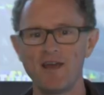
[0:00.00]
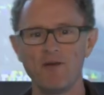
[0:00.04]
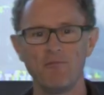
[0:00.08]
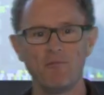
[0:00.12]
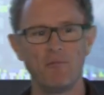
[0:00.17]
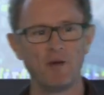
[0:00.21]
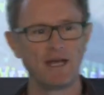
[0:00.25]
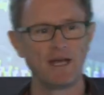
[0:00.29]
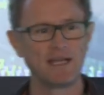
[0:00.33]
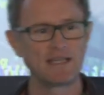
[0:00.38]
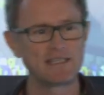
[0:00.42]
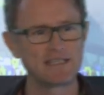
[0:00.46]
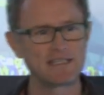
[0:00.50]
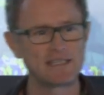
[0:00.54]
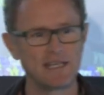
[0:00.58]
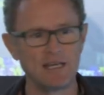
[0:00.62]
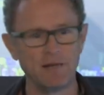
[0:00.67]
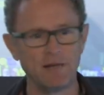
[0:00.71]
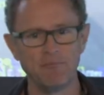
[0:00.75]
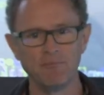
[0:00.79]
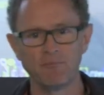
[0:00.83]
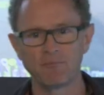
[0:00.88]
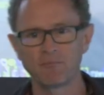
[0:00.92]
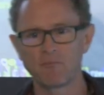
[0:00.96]
But
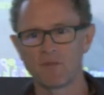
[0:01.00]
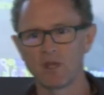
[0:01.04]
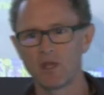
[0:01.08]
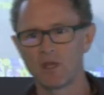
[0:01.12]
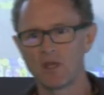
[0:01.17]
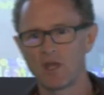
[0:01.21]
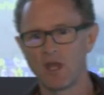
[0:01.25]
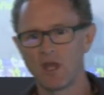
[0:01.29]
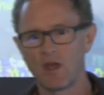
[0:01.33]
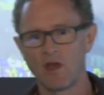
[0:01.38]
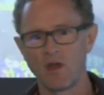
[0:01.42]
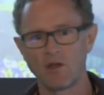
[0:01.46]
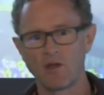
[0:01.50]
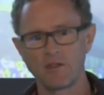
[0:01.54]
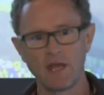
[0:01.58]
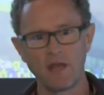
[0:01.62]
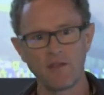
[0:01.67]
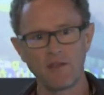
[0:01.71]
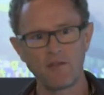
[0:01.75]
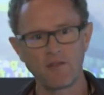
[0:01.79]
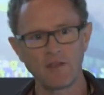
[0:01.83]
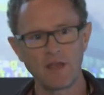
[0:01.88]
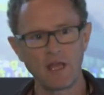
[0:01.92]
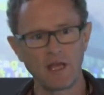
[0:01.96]
um, the
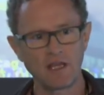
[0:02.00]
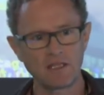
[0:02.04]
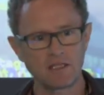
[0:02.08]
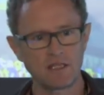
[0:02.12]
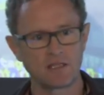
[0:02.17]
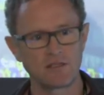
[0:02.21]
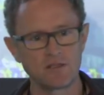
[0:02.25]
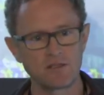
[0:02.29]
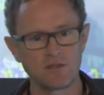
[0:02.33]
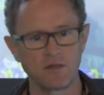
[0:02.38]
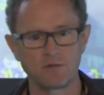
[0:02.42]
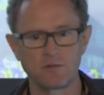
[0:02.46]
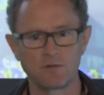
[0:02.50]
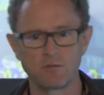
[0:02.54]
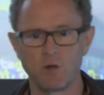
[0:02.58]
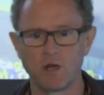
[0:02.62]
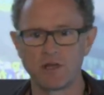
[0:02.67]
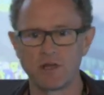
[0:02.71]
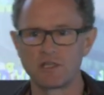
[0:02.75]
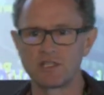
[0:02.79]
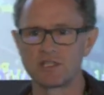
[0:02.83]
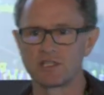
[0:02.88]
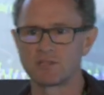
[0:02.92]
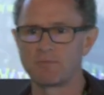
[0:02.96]
other thing I sort of
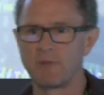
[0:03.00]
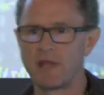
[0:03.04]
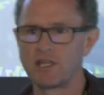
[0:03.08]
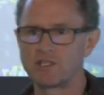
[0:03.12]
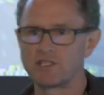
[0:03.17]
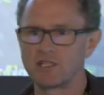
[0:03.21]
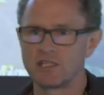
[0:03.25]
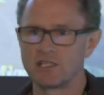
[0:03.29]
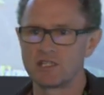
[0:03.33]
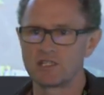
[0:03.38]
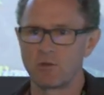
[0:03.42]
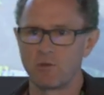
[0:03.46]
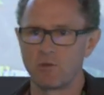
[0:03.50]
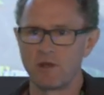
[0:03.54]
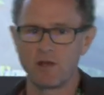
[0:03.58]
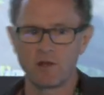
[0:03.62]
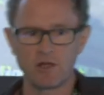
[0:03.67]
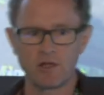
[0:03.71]
want to just mention is that we're